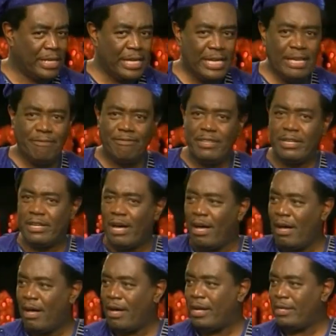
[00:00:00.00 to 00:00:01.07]
If the
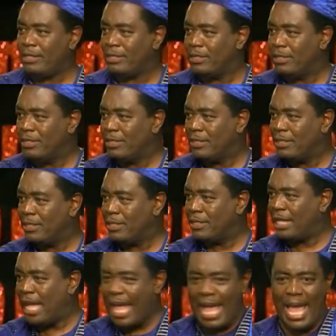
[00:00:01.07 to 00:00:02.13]
God
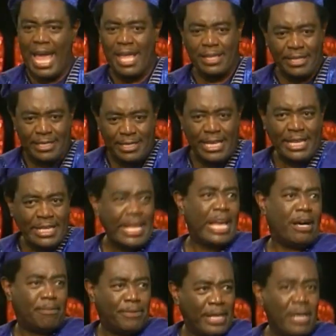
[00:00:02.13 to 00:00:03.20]
they had didn't
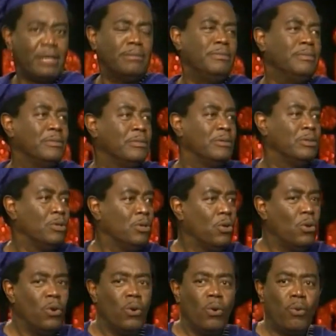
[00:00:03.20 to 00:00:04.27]
help them,
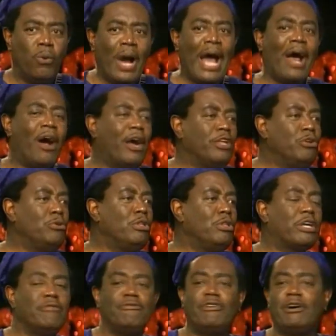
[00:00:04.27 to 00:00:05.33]
why are you
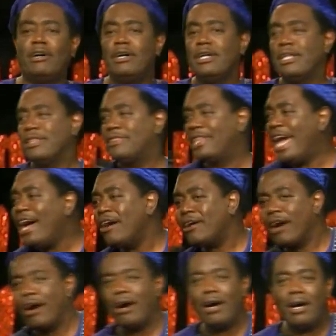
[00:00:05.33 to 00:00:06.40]
looking for their
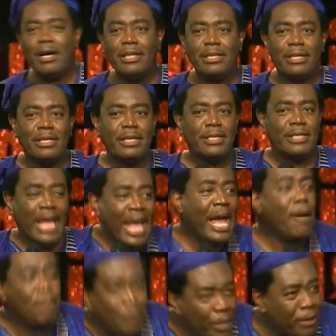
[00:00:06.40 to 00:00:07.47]
God to
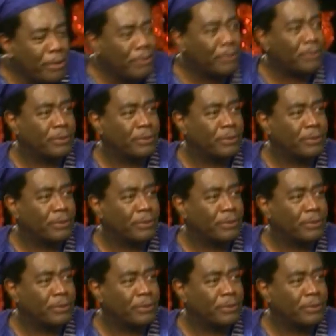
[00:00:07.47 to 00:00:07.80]
help you?